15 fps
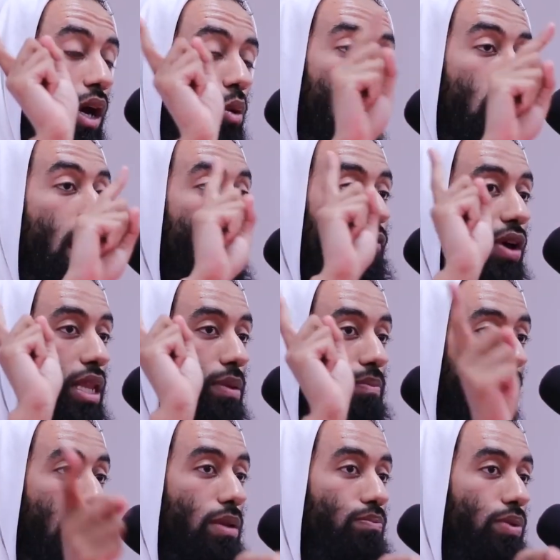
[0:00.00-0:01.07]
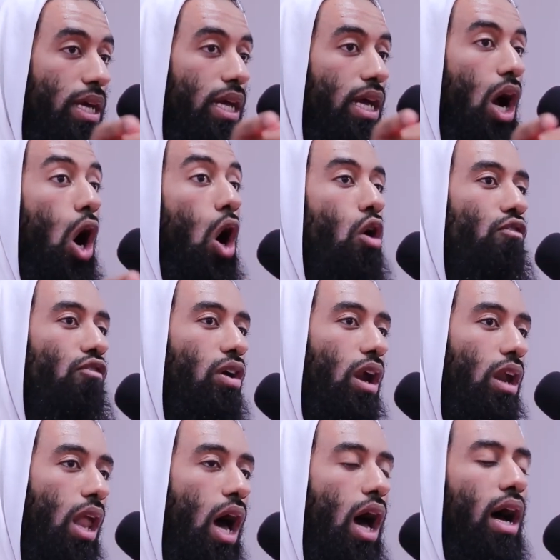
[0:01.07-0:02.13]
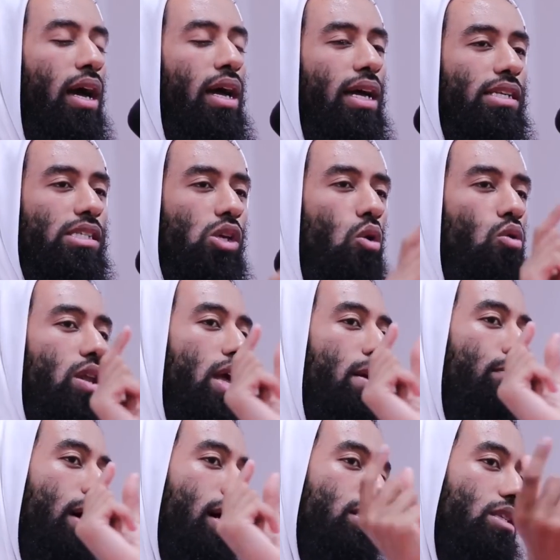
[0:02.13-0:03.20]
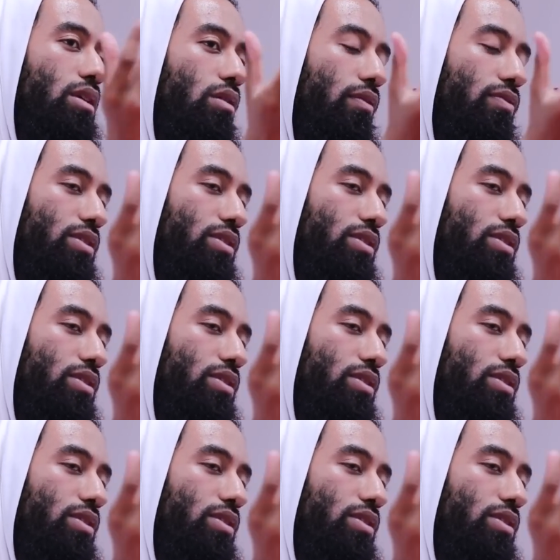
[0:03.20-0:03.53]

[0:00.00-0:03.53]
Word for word: whatever it might be, over Allah. It's only a matter